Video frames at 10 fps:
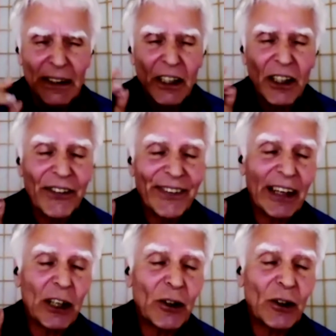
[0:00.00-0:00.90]

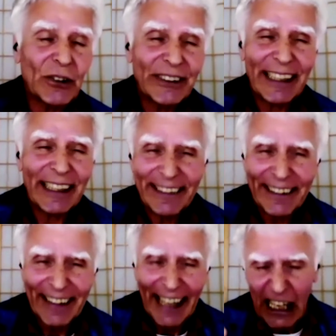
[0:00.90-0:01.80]
so that
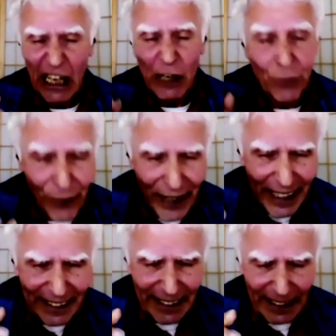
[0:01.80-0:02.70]
they are
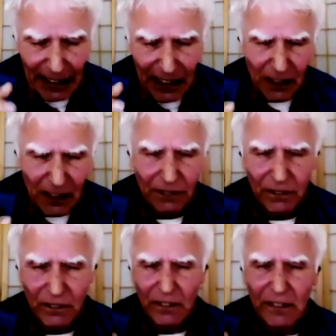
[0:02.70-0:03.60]
ready
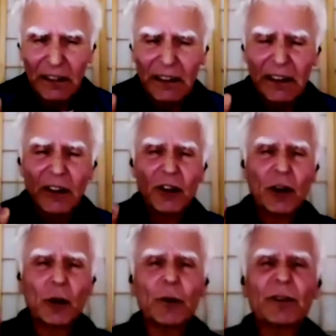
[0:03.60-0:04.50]
to,
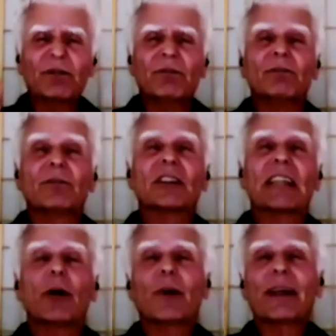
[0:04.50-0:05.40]
shall
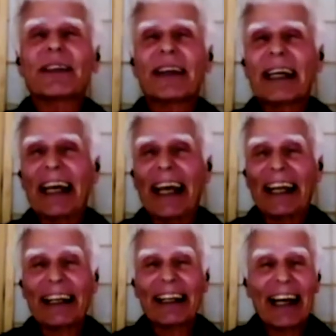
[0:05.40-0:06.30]
we say,
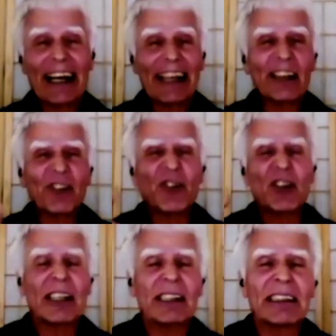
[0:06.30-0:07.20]
engage
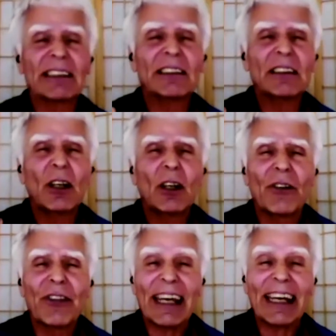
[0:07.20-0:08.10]
in
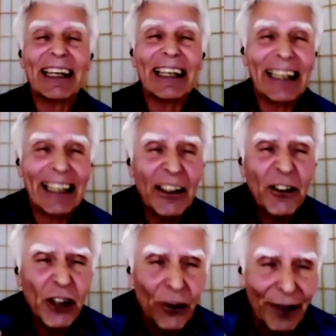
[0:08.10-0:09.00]
their
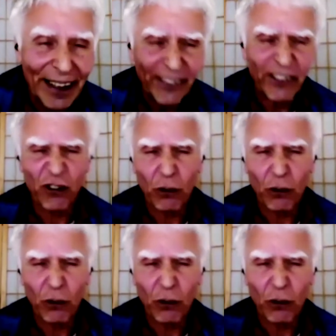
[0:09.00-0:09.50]
interest.